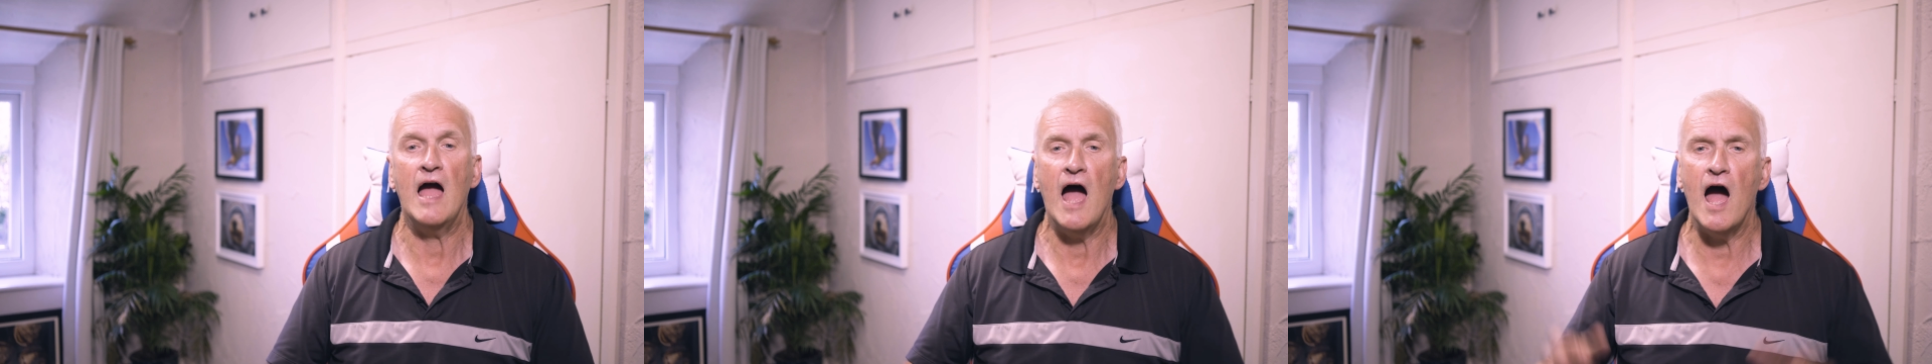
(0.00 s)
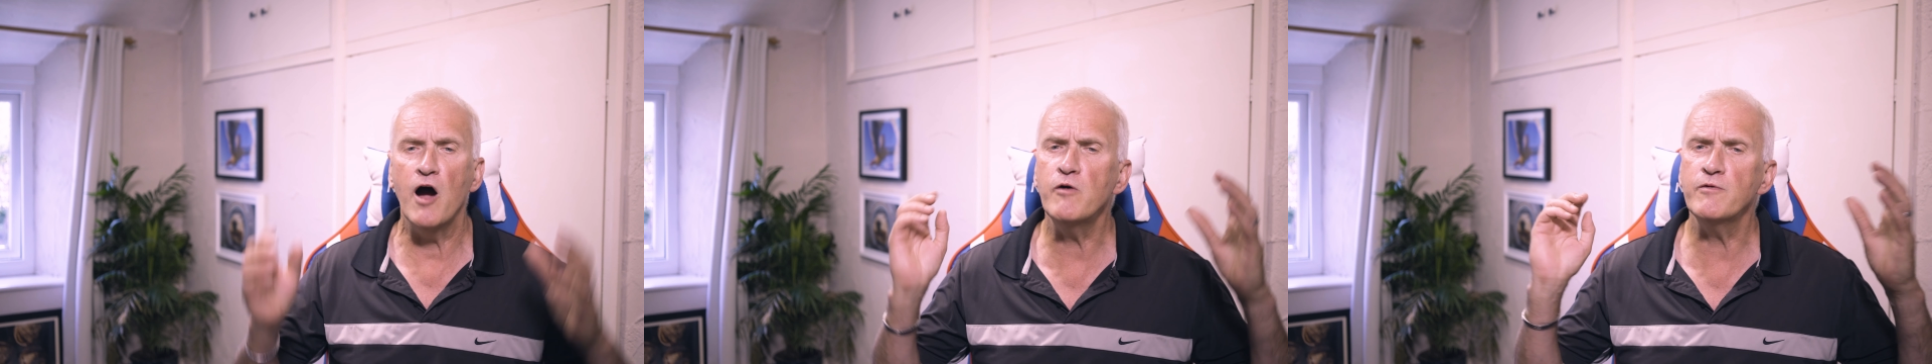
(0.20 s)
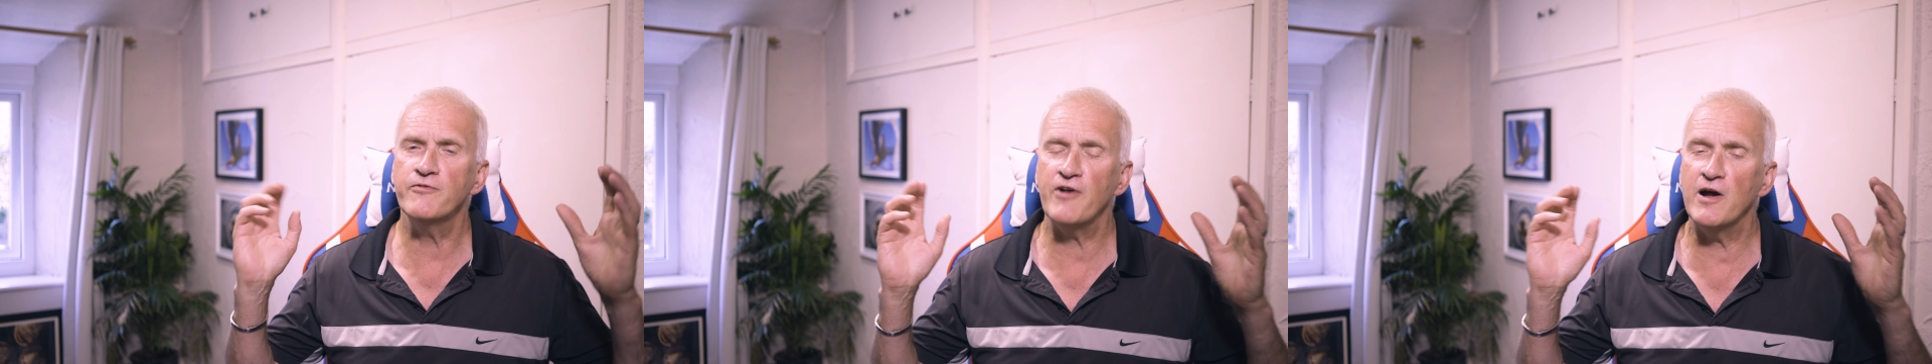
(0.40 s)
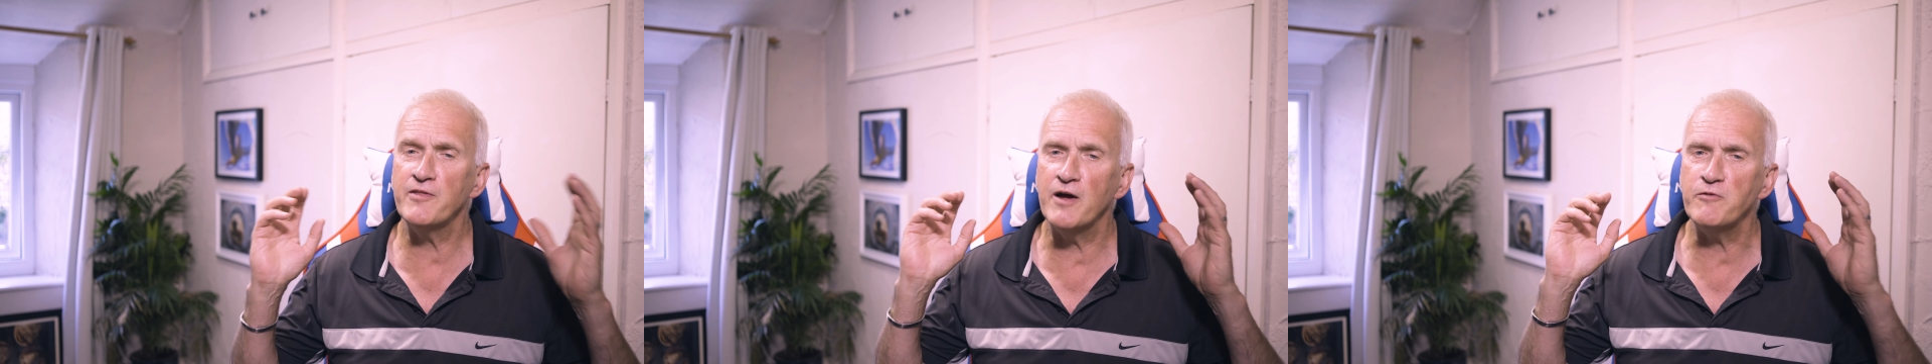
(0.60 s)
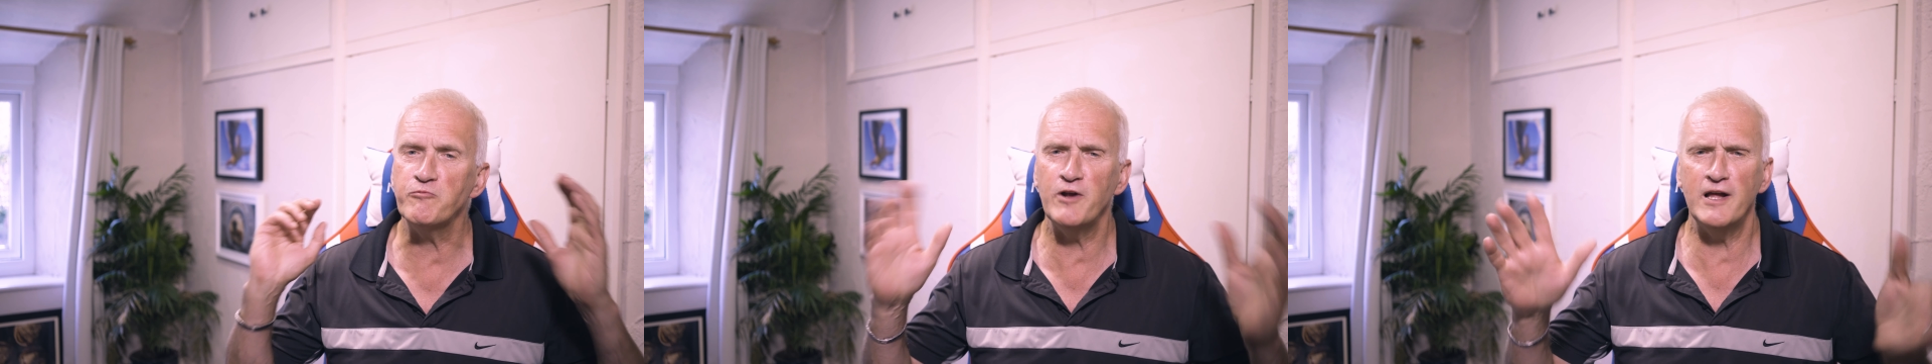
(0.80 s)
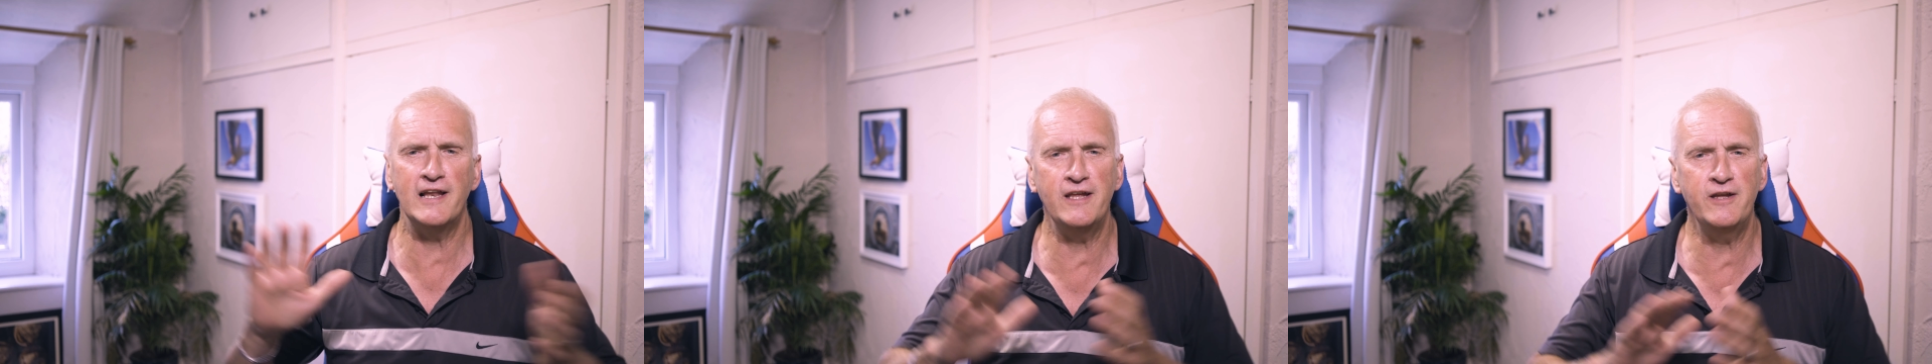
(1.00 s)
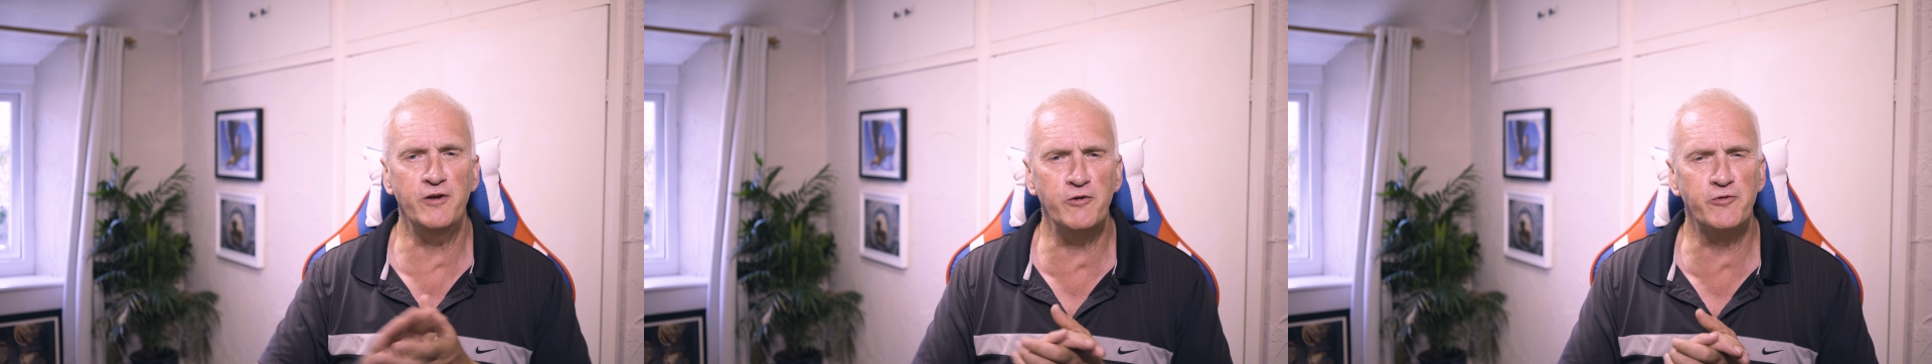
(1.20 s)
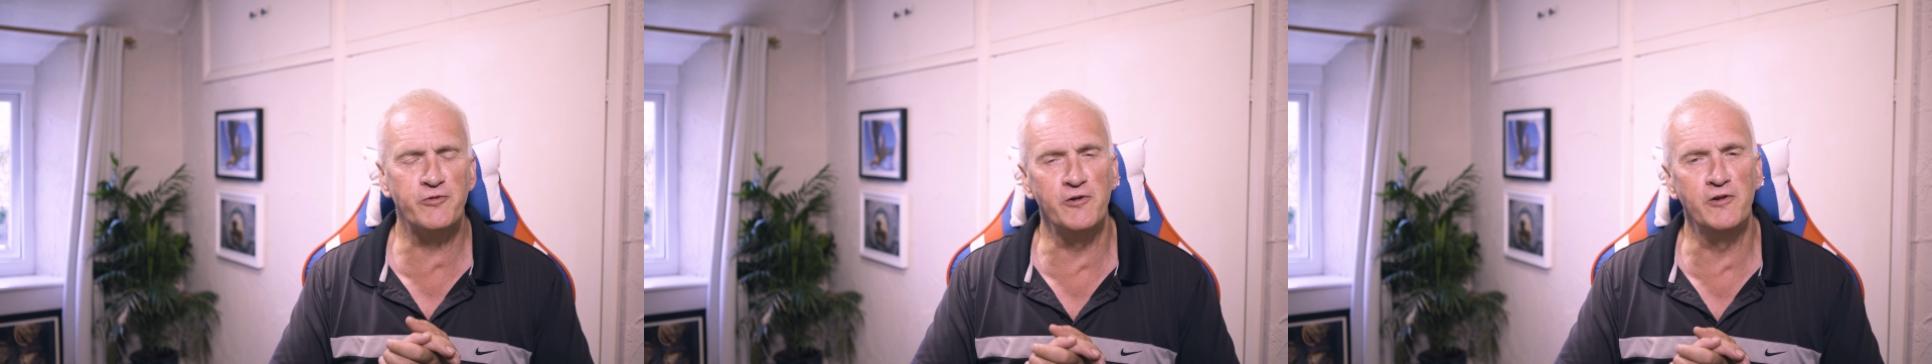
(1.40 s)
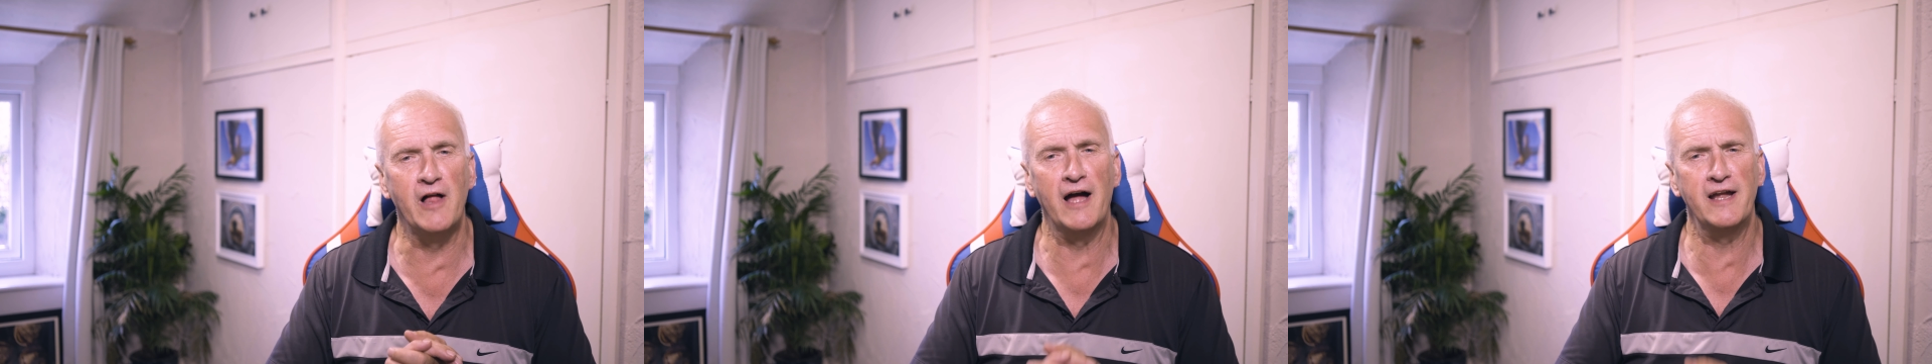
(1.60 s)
I hope you found that really useful,